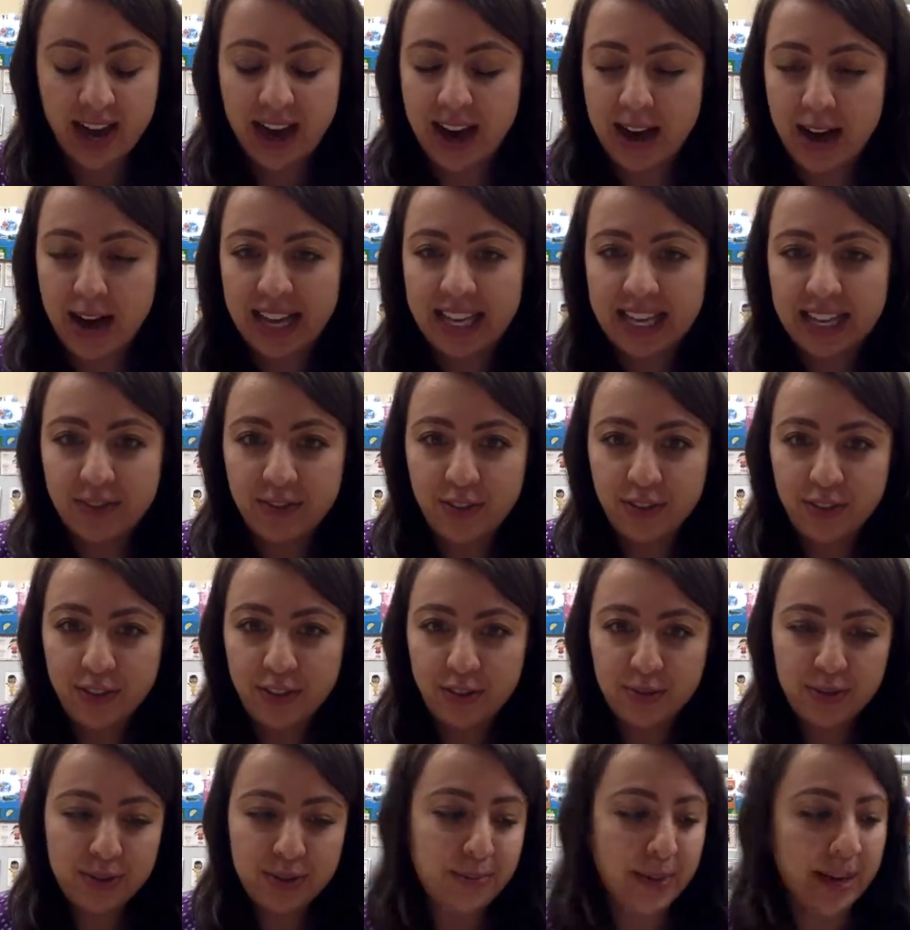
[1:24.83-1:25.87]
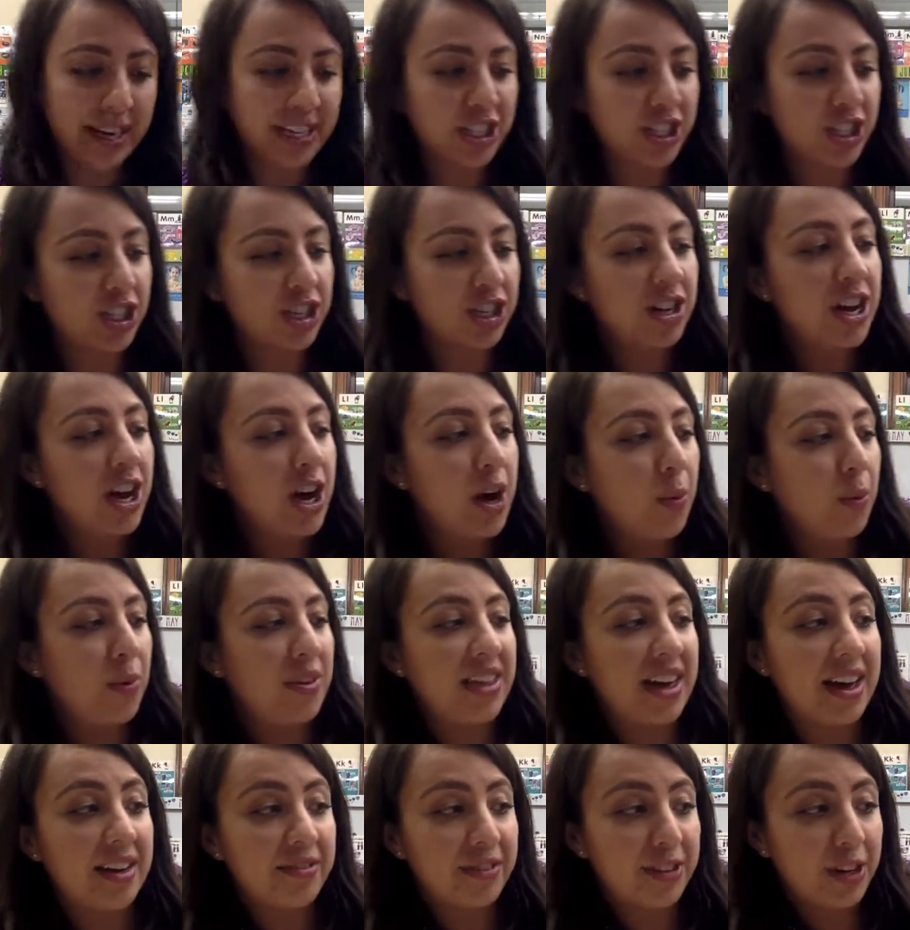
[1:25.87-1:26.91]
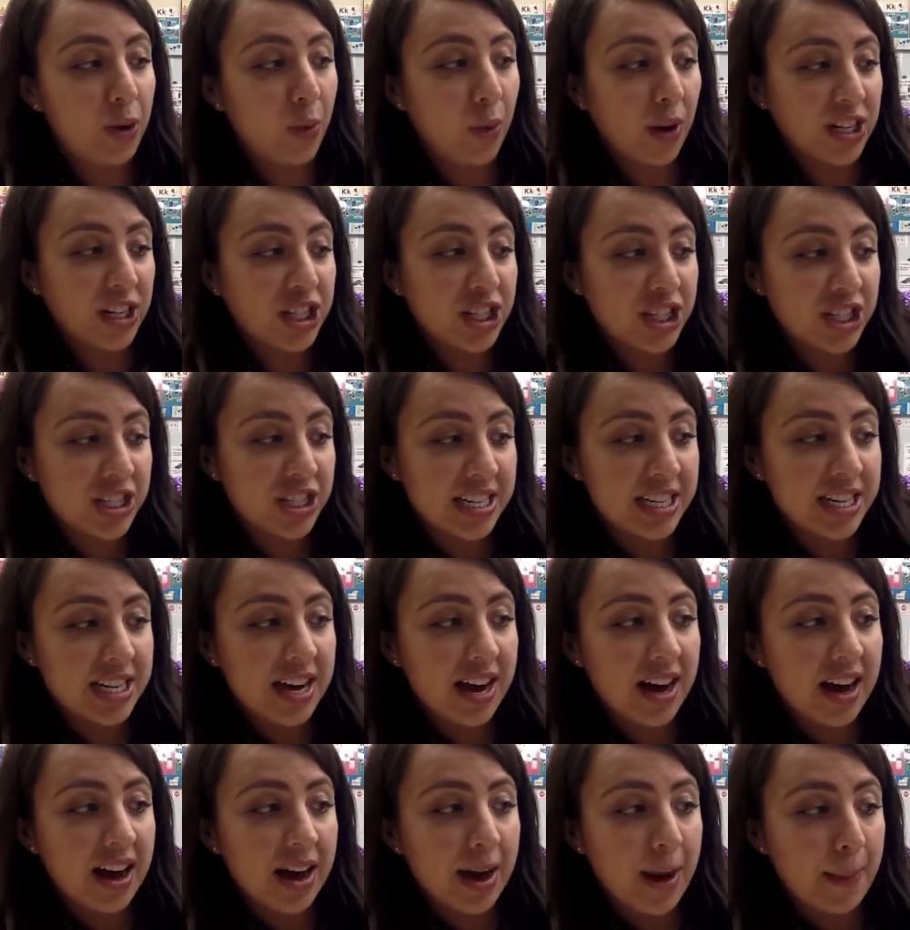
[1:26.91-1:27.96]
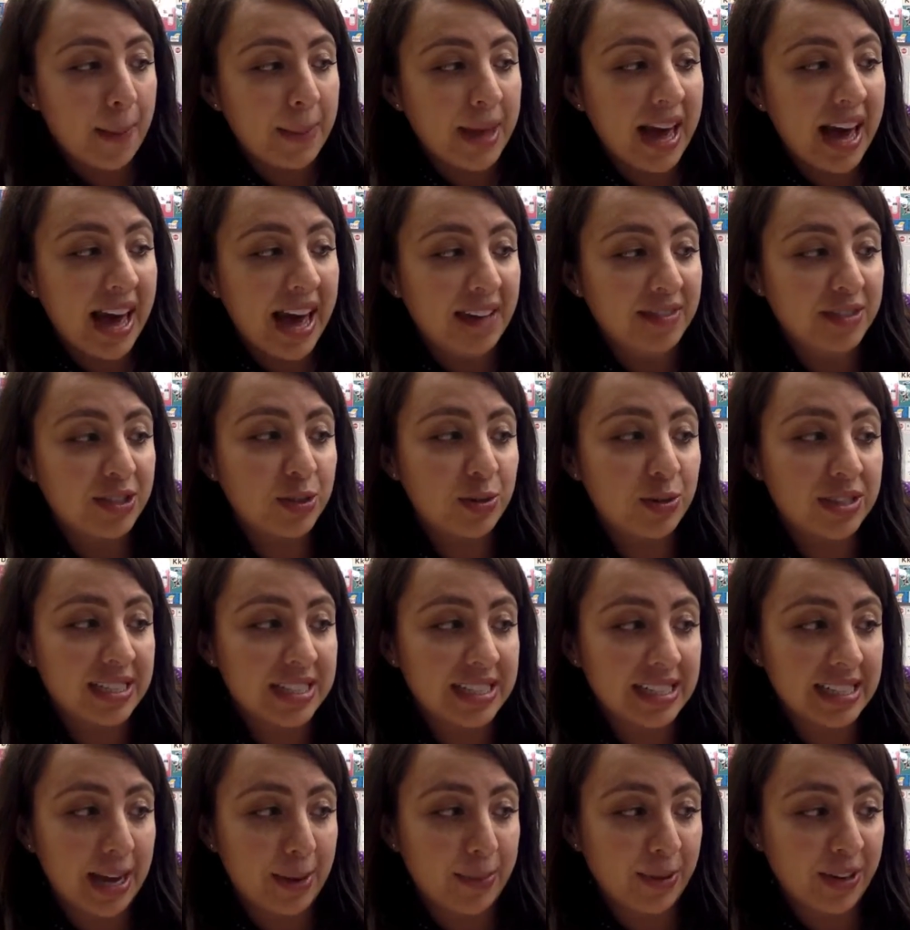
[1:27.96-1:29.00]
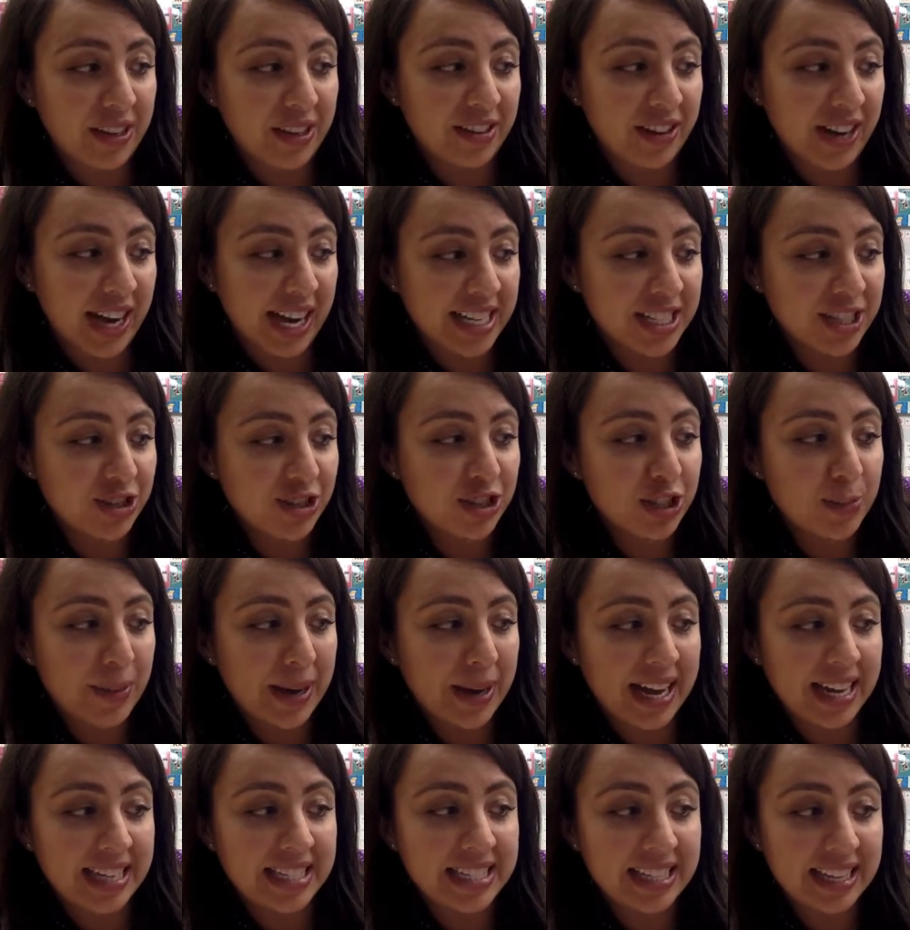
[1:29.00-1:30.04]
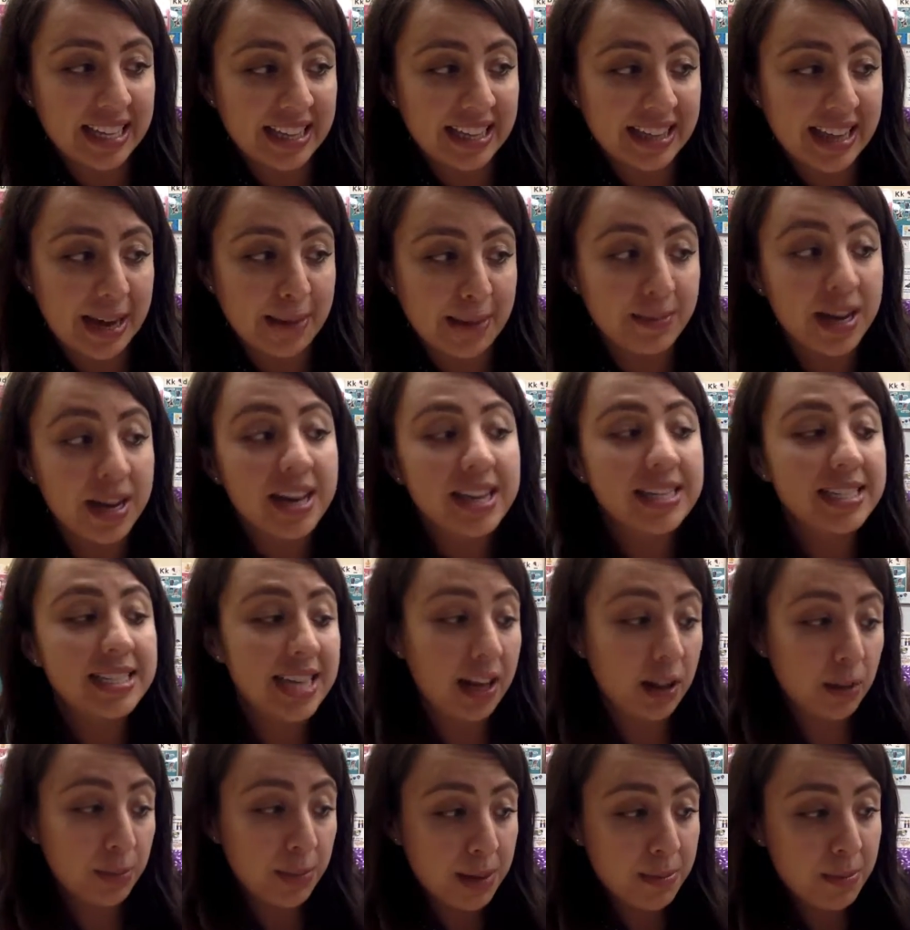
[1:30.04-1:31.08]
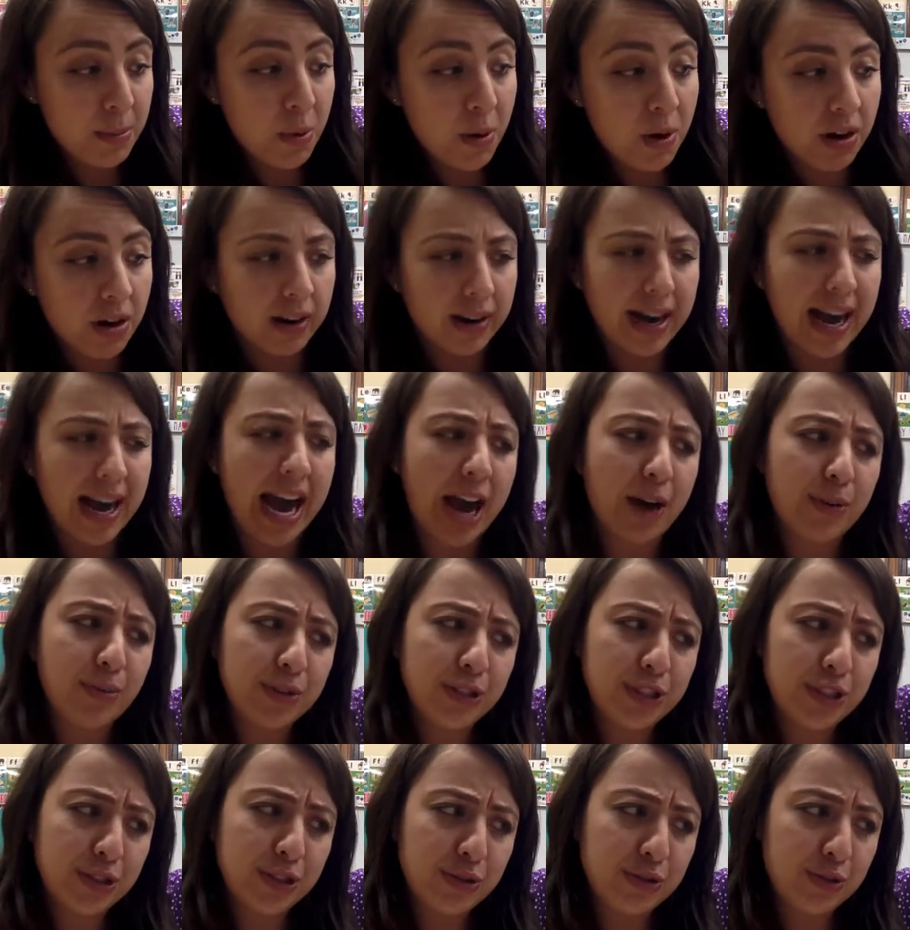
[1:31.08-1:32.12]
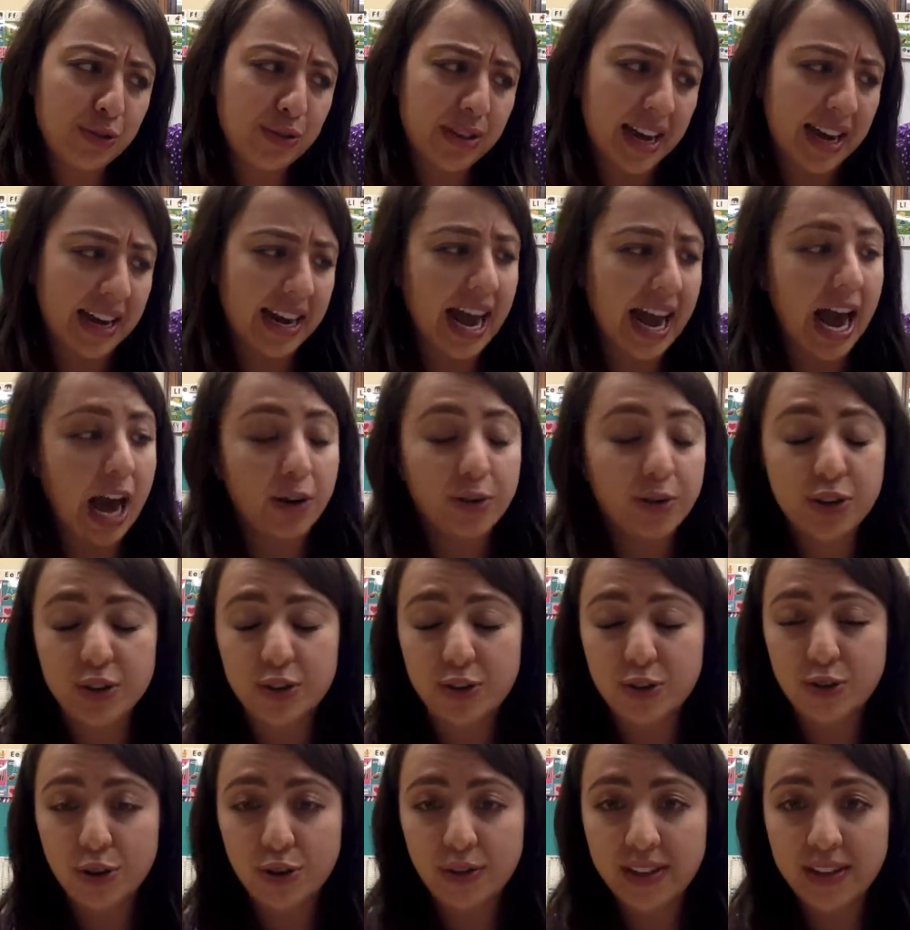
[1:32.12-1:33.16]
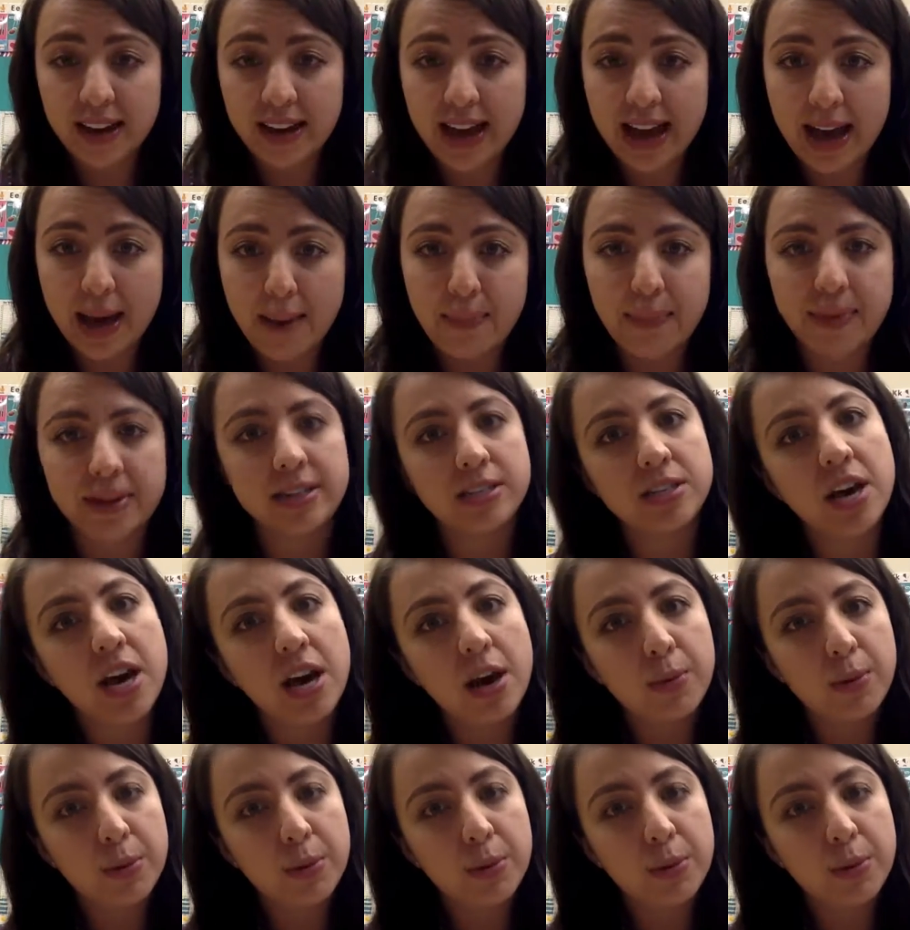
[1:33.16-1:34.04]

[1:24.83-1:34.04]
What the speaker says: I give you a little reminder. With every question, have students elaborate their answers by asking them, tell me more. How would you do that? How do you know that happened?